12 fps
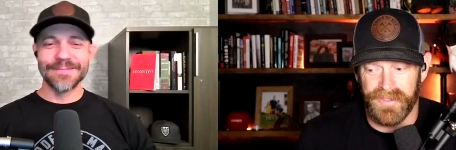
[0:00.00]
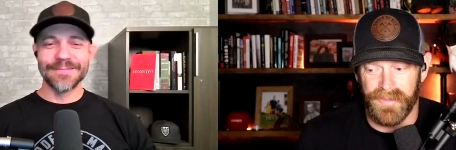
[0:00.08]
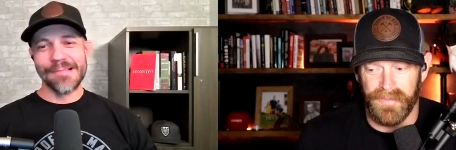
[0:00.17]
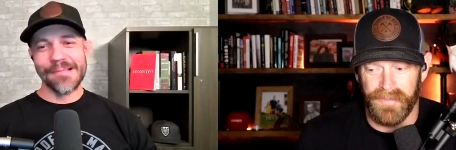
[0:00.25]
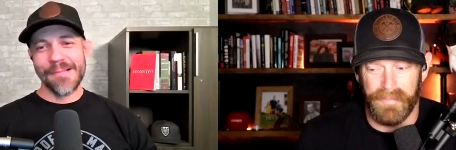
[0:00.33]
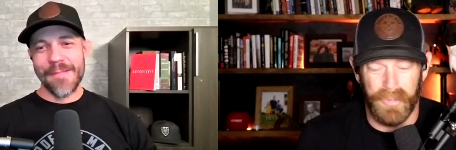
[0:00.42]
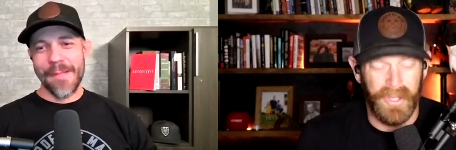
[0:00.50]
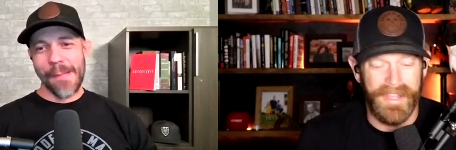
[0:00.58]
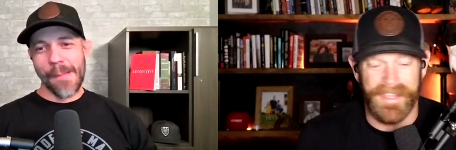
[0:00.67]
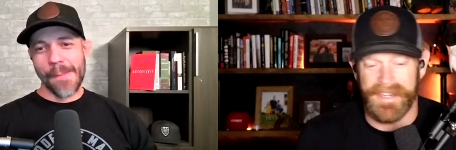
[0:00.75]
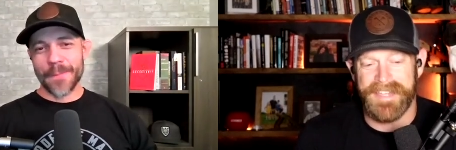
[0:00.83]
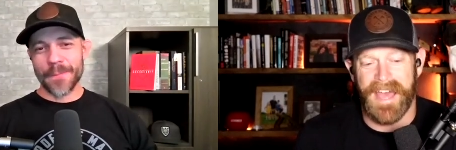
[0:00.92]

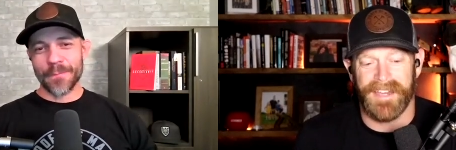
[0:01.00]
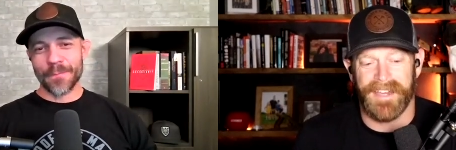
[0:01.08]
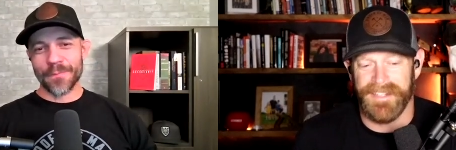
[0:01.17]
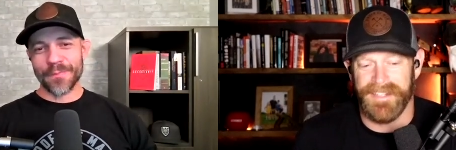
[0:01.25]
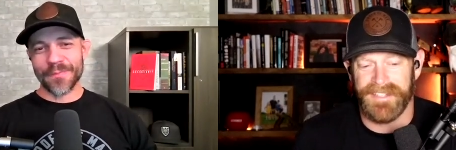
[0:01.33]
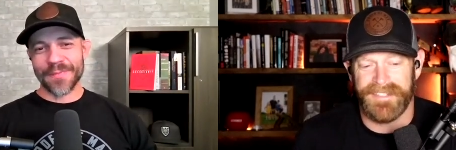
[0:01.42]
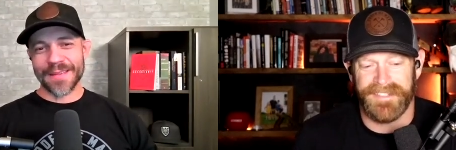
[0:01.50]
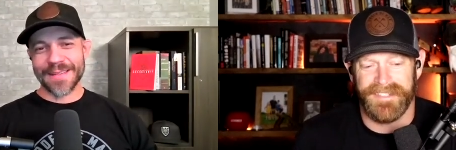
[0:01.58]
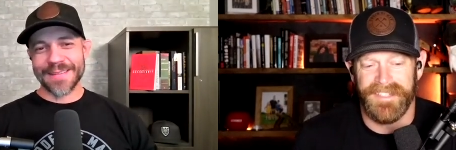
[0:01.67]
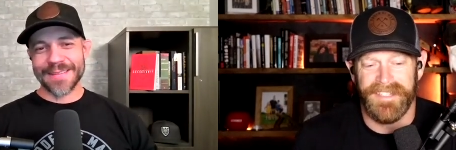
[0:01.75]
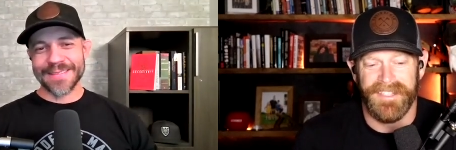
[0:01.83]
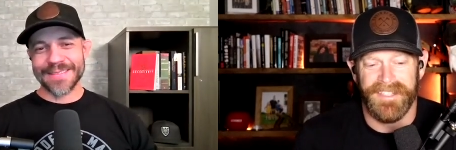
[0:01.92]
Speaker 1: bullying tactics.
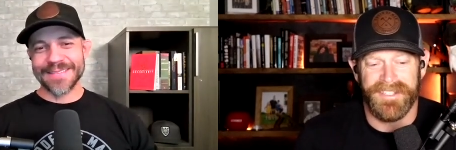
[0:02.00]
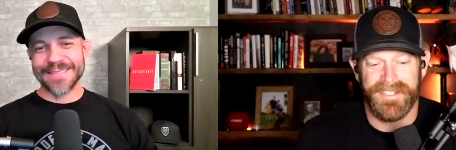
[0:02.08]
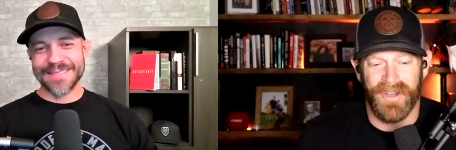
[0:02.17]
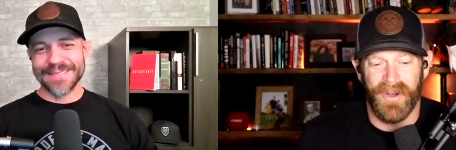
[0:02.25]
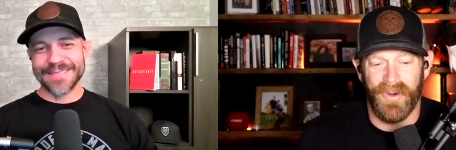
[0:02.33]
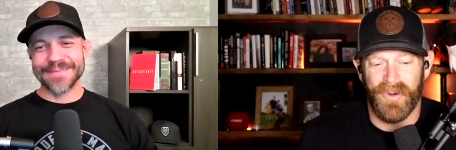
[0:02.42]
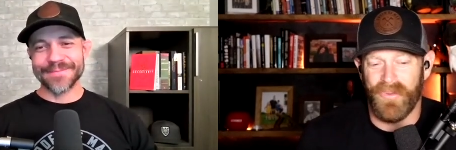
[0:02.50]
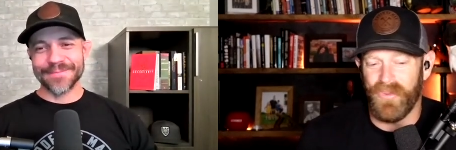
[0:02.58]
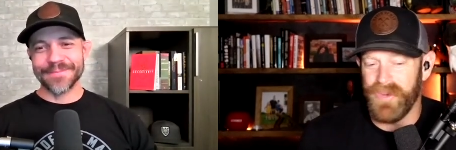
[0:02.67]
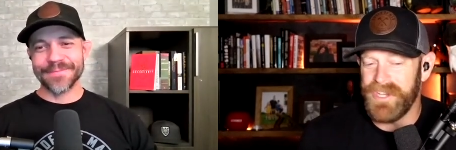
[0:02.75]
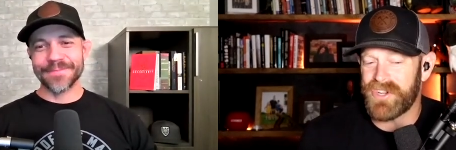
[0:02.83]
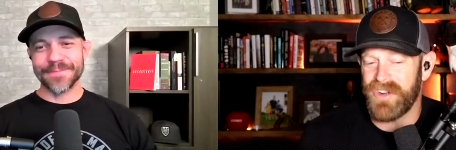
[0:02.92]
So
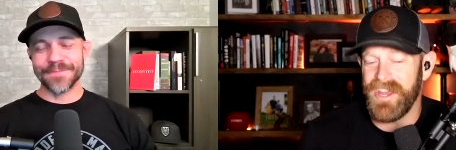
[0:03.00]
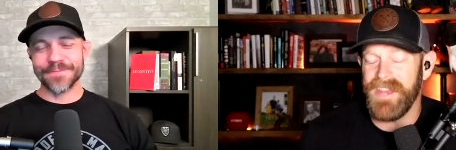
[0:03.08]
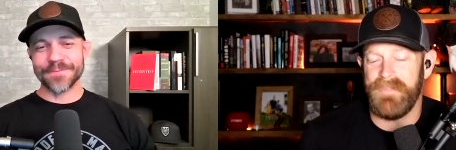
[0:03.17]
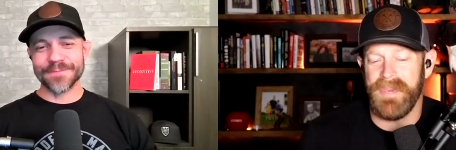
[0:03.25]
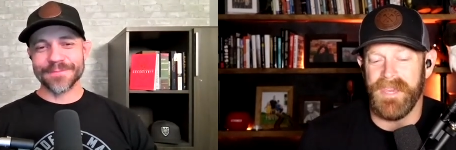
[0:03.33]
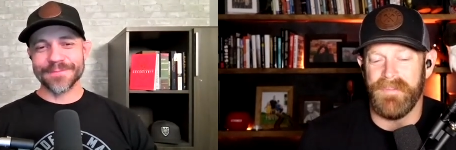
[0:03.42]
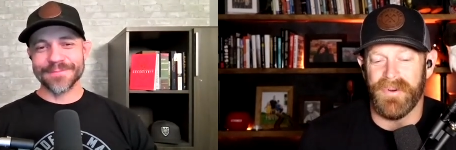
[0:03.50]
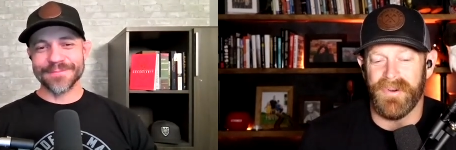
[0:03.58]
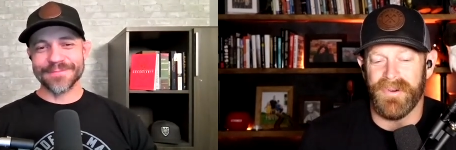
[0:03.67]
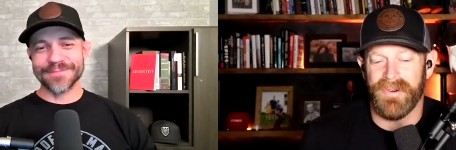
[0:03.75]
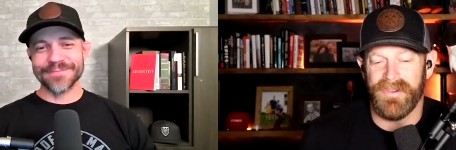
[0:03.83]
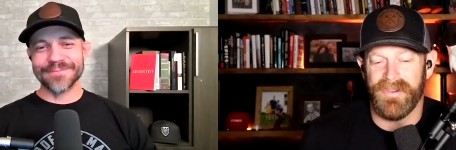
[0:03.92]
we train
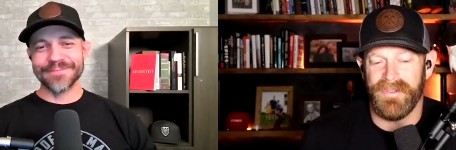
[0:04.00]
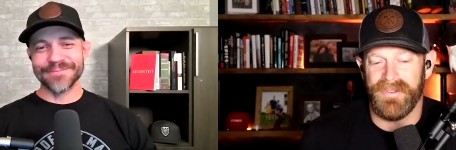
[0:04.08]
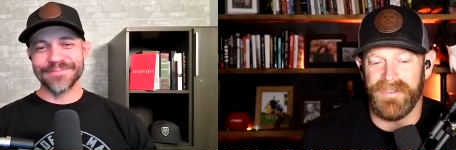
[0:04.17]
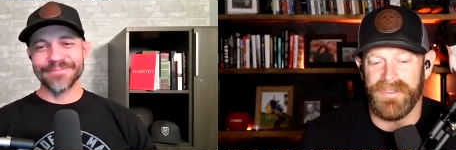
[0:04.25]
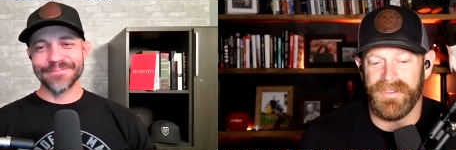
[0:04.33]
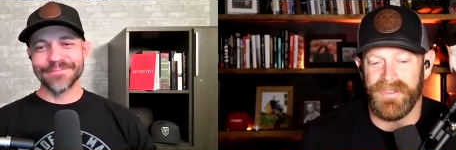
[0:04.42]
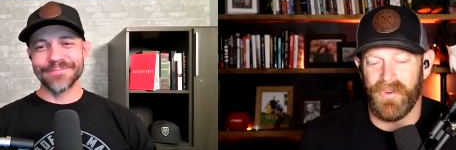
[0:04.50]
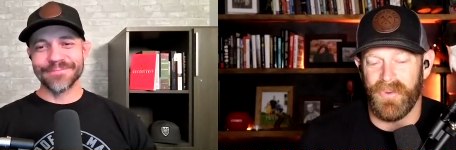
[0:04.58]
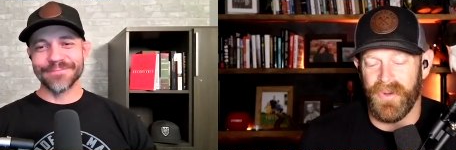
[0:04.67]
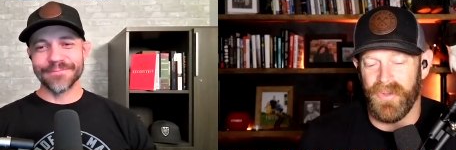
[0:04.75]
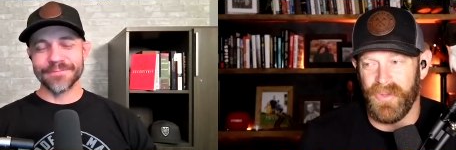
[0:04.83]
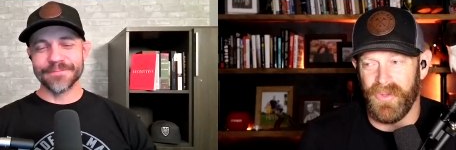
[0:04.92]
people
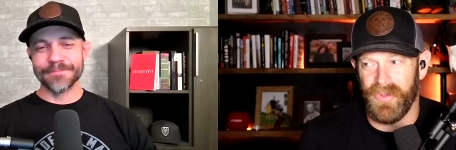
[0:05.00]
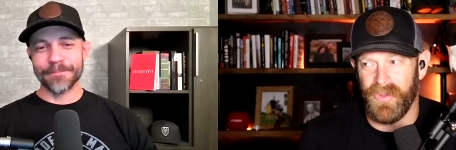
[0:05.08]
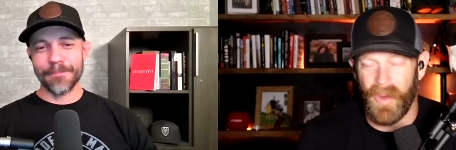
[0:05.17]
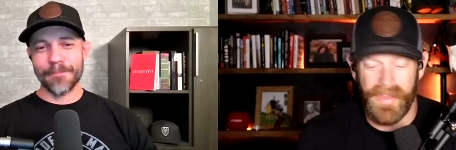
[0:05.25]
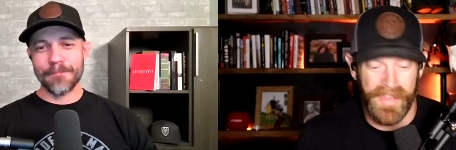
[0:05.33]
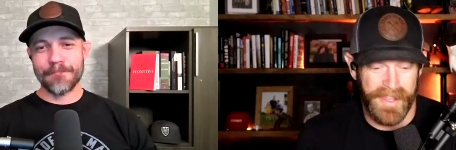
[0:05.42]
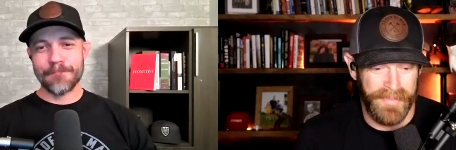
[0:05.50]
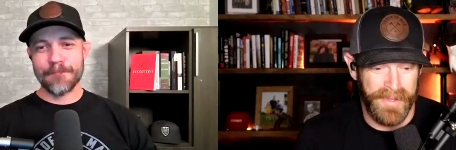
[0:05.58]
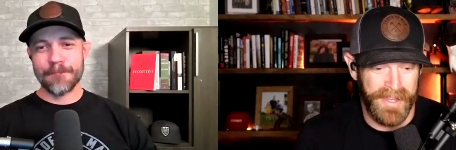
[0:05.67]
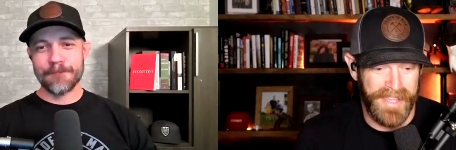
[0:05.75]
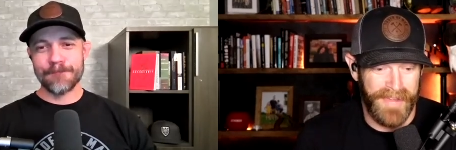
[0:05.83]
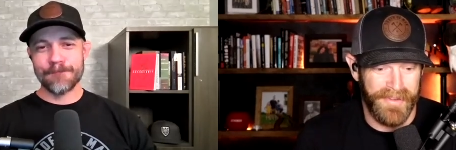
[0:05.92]
the the way they
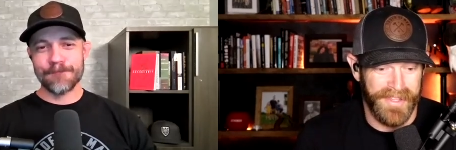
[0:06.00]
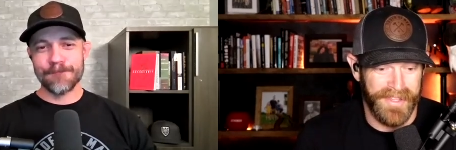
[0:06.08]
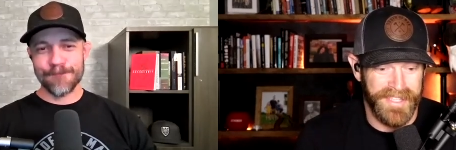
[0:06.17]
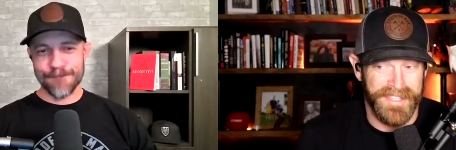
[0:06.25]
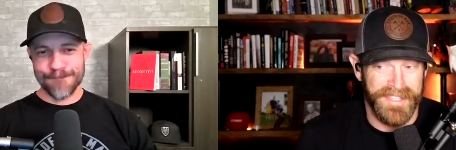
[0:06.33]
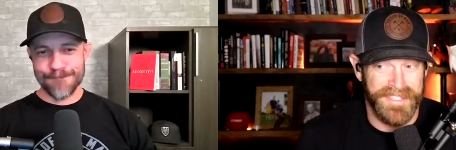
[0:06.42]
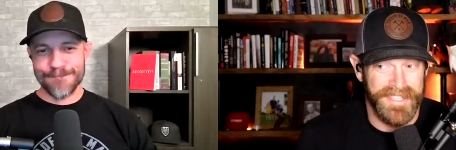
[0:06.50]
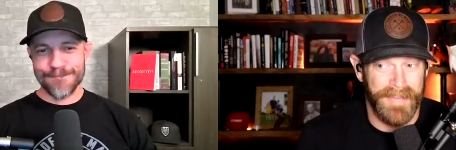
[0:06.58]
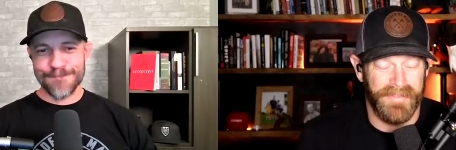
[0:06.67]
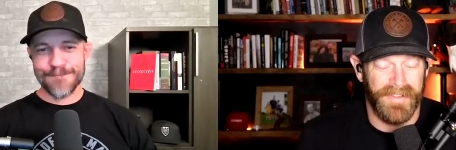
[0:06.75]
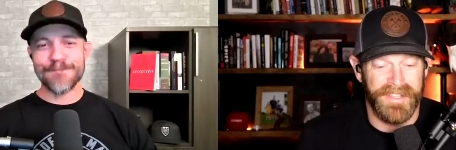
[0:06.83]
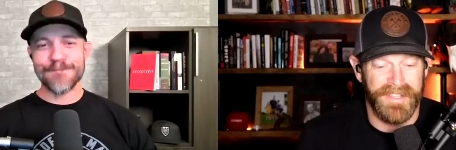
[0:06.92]
communicate with us. And some
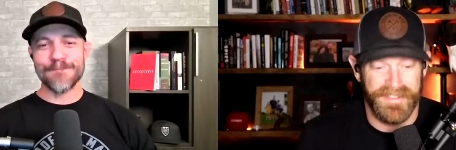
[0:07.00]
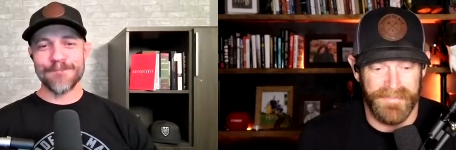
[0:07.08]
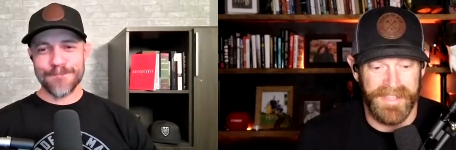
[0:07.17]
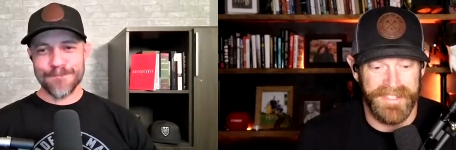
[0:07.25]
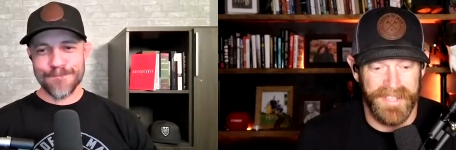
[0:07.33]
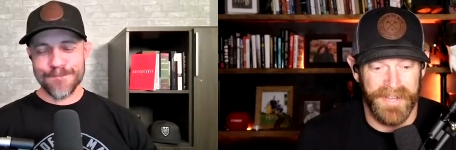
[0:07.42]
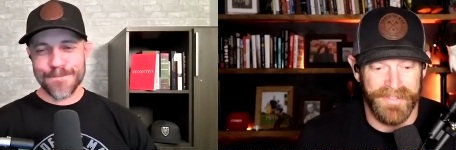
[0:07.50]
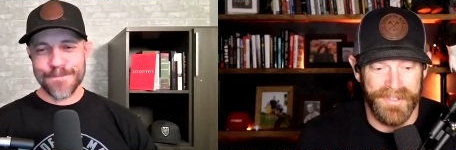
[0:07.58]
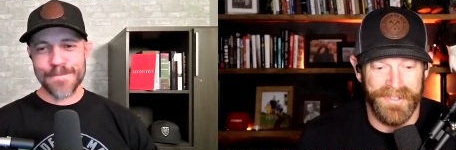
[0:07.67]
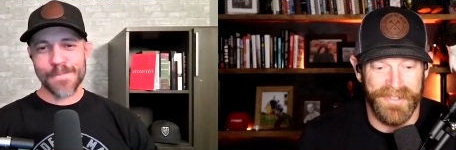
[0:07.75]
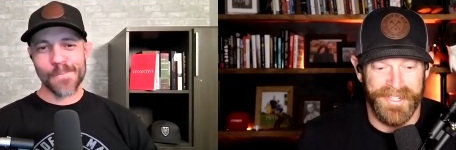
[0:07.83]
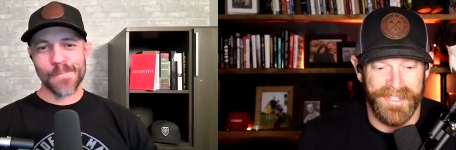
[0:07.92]
of us, myself
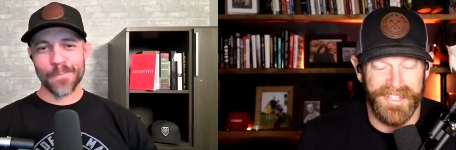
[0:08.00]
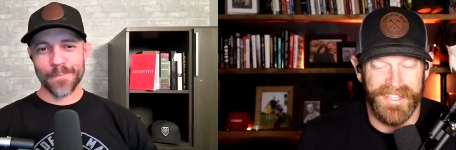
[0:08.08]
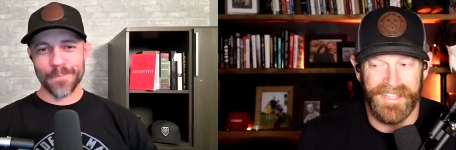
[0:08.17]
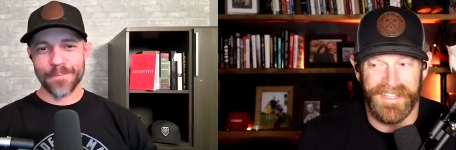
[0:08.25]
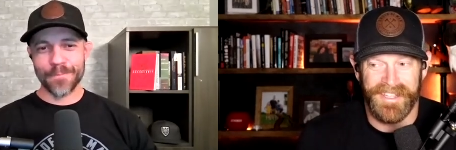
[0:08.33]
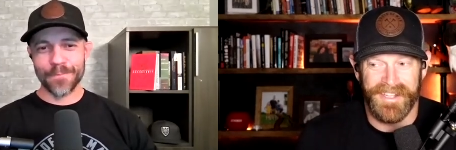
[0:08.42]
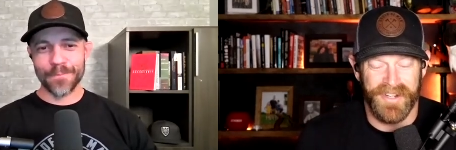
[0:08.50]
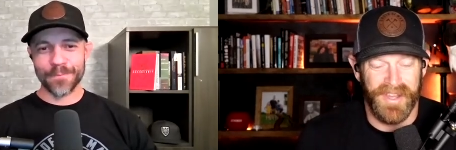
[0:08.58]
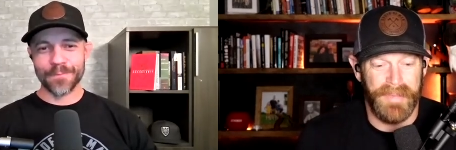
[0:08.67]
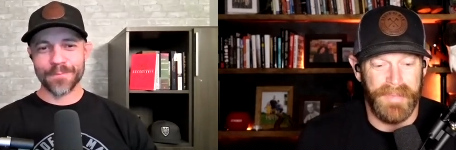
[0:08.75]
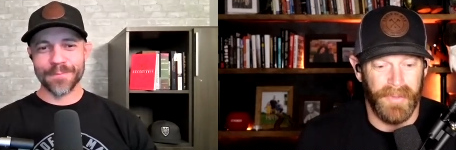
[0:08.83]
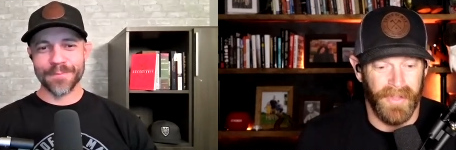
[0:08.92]
included,
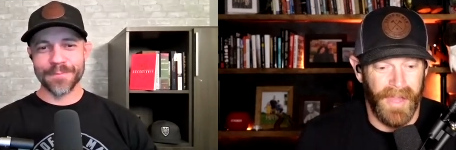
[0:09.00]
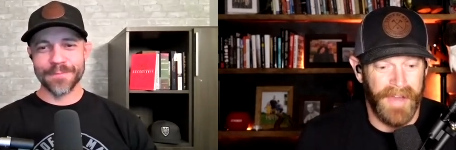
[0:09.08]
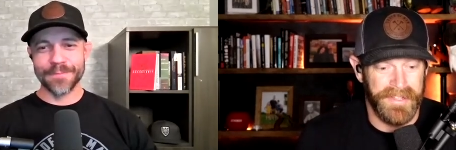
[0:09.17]
train people not to